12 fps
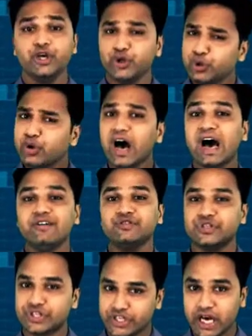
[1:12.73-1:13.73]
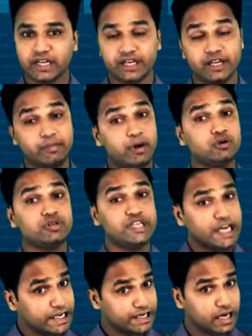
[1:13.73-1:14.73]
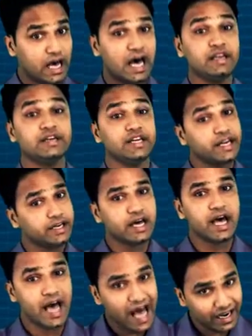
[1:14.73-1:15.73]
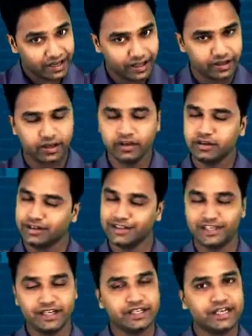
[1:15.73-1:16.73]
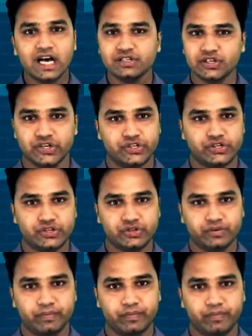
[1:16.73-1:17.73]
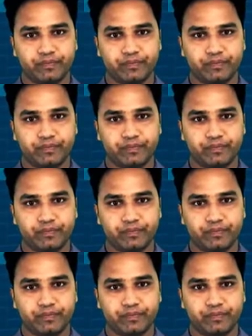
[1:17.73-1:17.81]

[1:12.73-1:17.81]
You have studied about data and data handling in earlier classes.